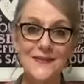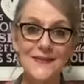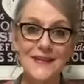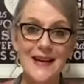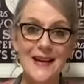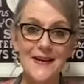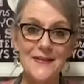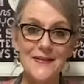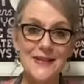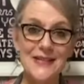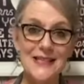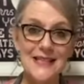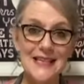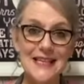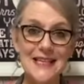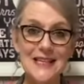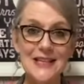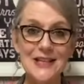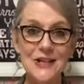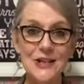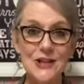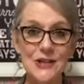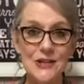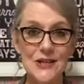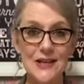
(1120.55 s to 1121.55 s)
I've seen
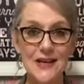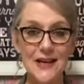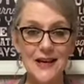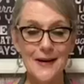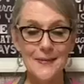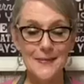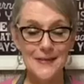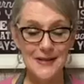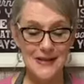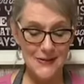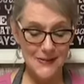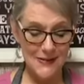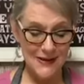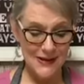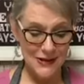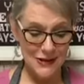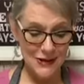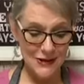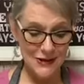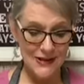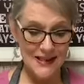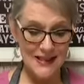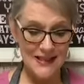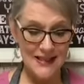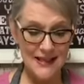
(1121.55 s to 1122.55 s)
this
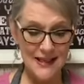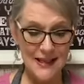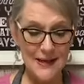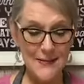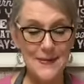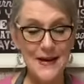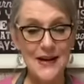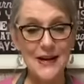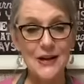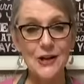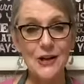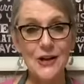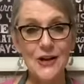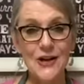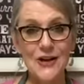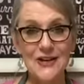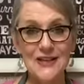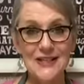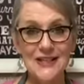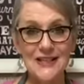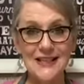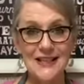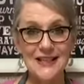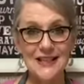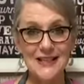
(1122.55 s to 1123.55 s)
sweatshirt sitting in my
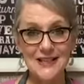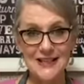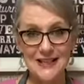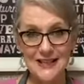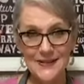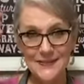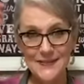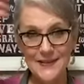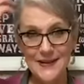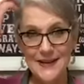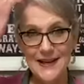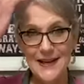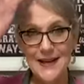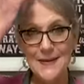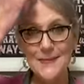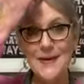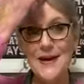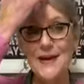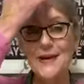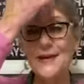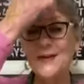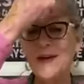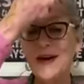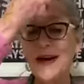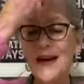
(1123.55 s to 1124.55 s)
closet in my
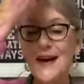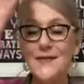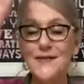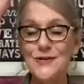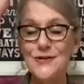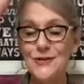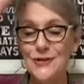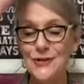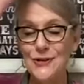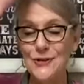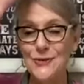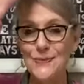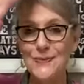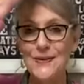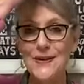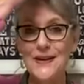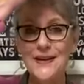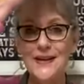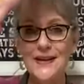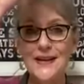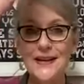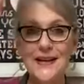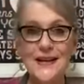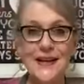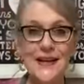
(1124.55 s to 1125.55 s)
craft room,
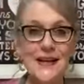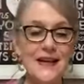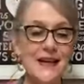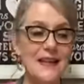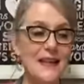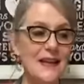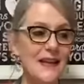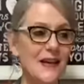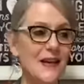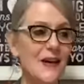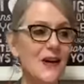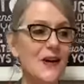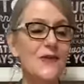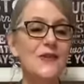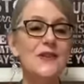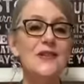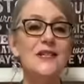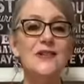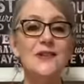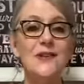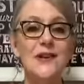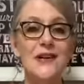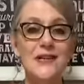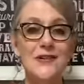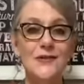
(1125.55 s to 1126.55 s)
and I think, oh,
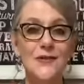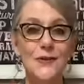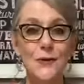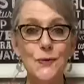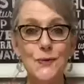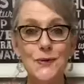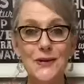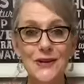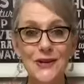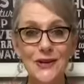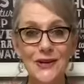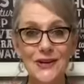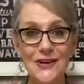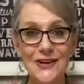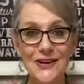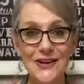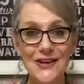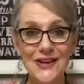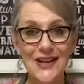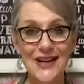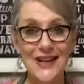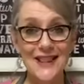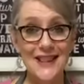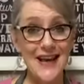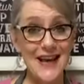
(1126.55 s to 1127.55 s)
this transfer would look good
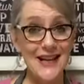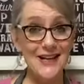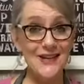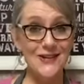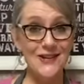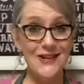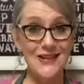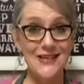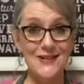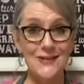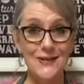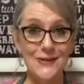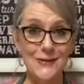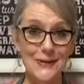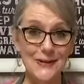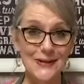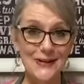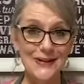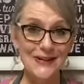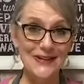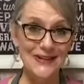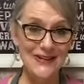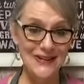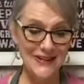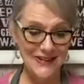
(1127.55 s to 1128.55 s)
on it, that transfer would
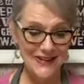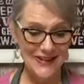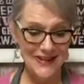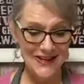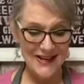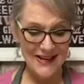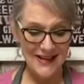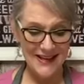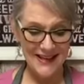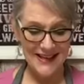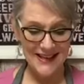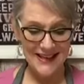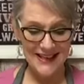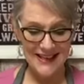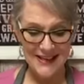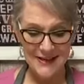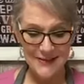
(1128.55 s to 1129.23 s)
look good on it.